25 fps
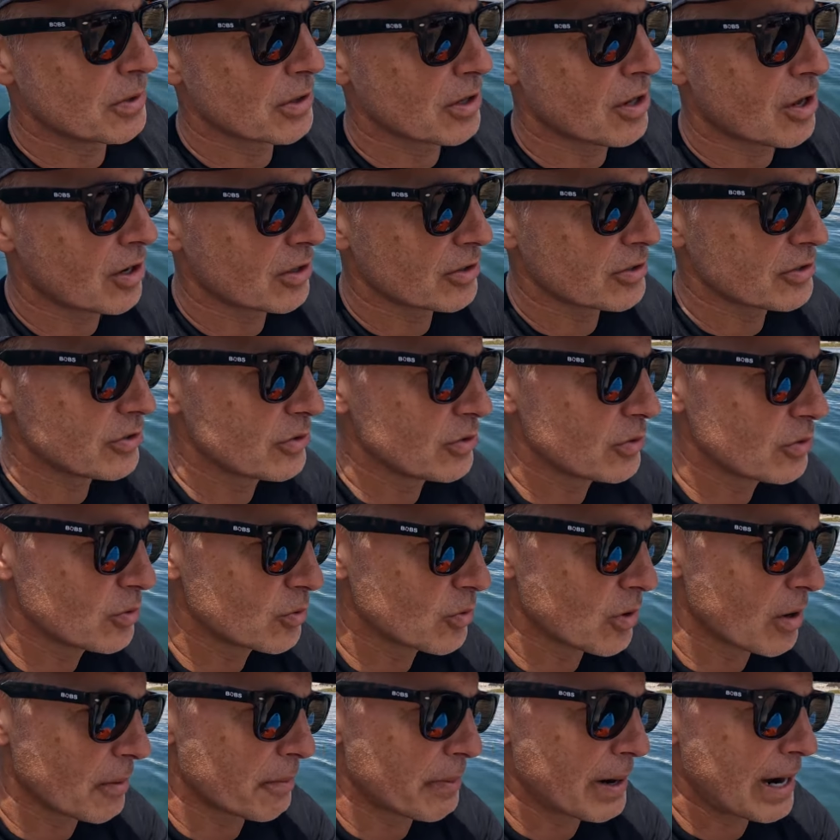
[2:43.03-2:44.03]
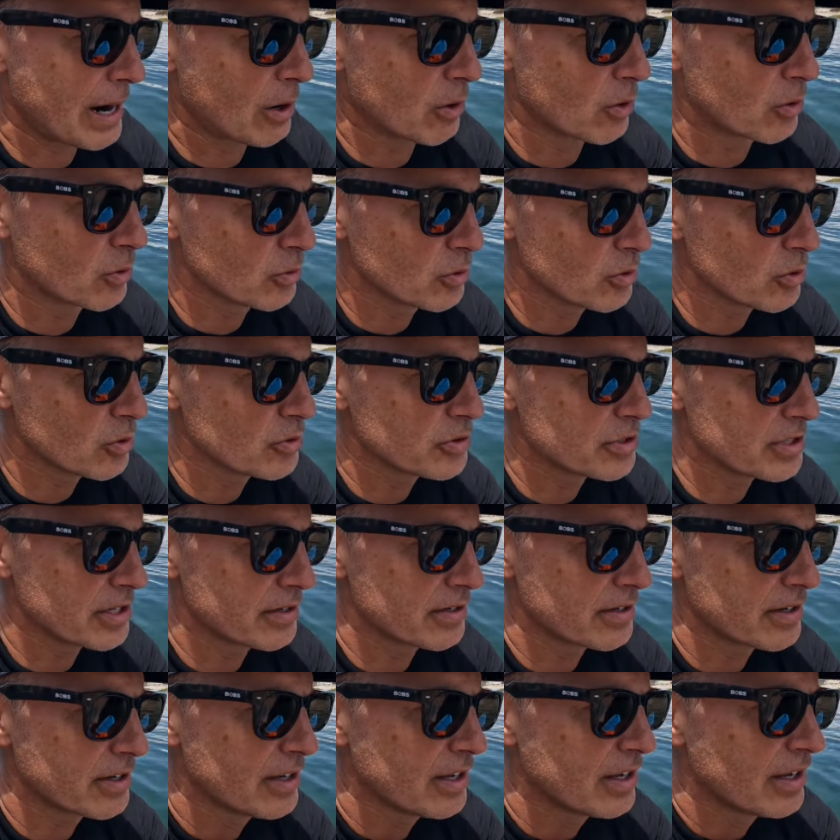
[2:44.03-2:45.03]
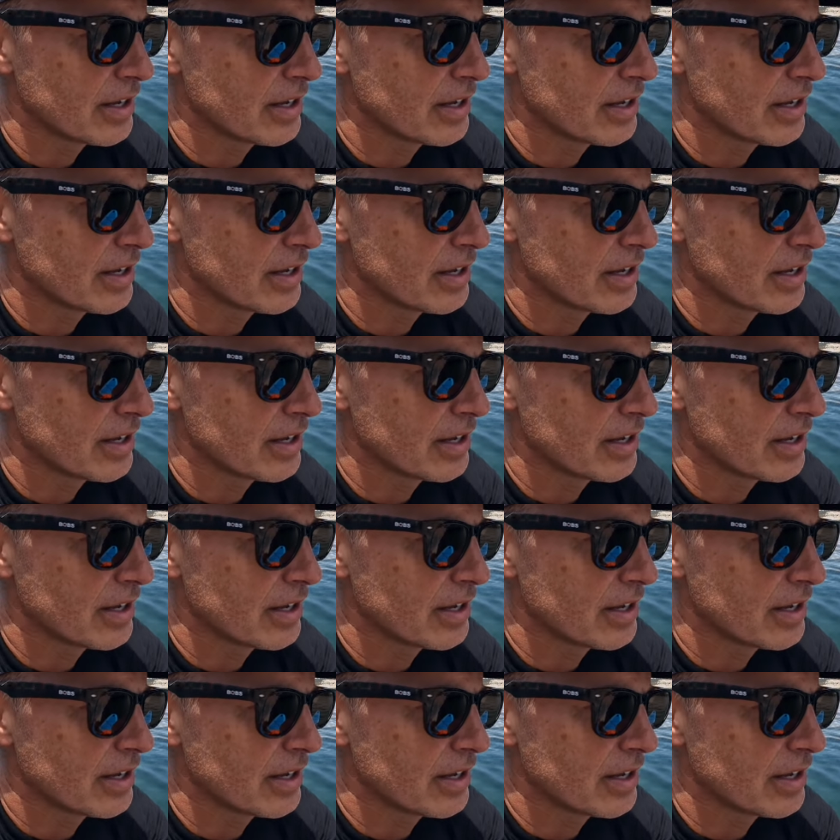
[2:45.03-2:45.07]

belong to, what power rules it,